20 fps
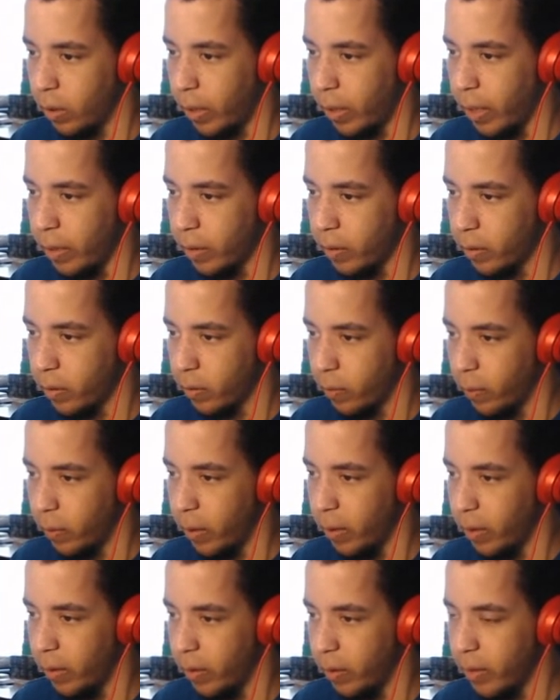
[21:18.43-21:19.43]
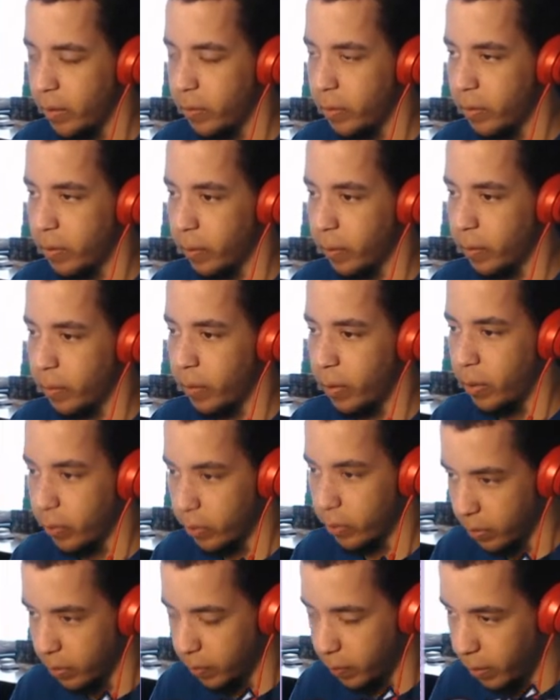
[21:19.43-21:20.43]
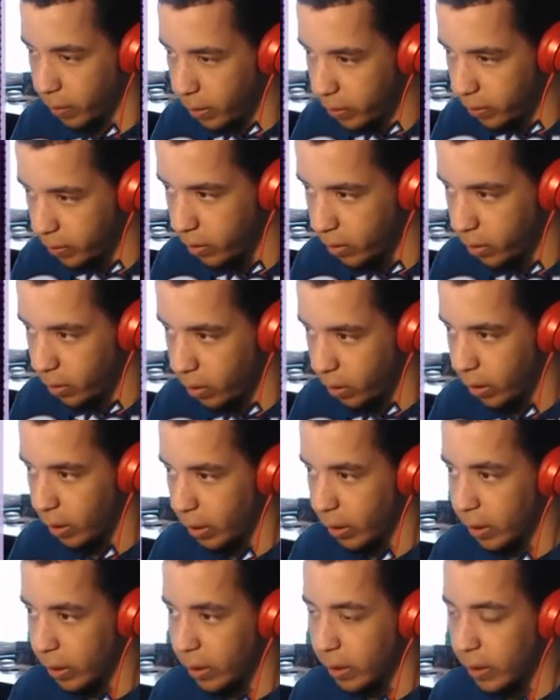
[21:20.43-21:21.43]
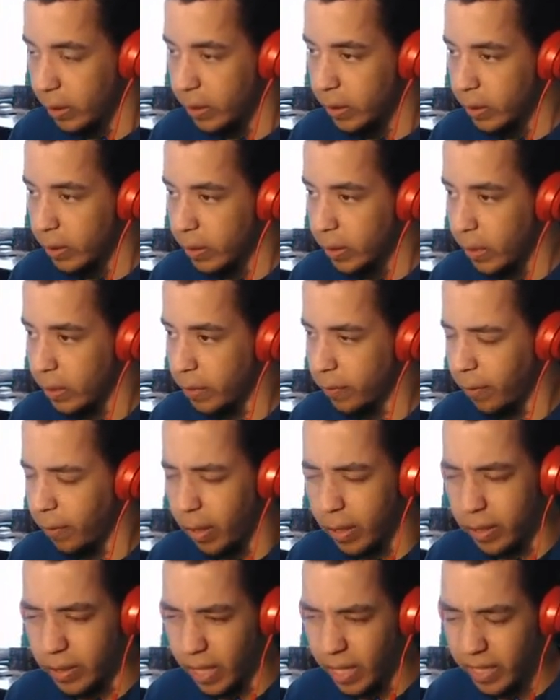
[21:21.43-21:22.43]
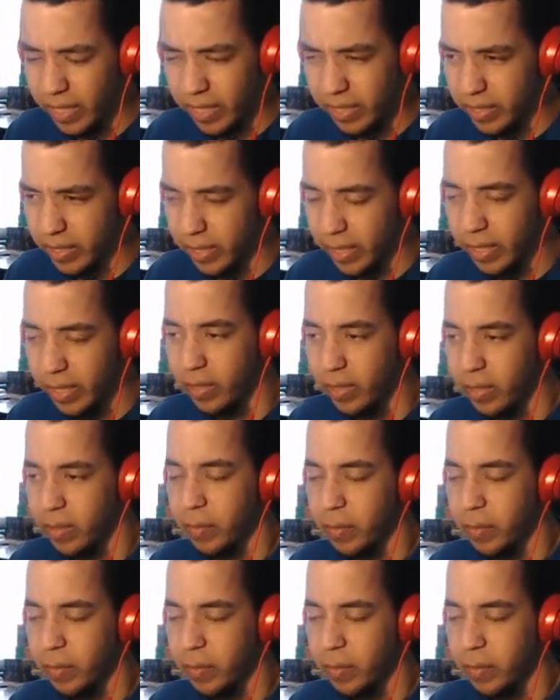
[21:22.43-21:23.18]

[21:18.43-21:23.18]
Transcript: Okay. Well, this was a useless place as far as I can see.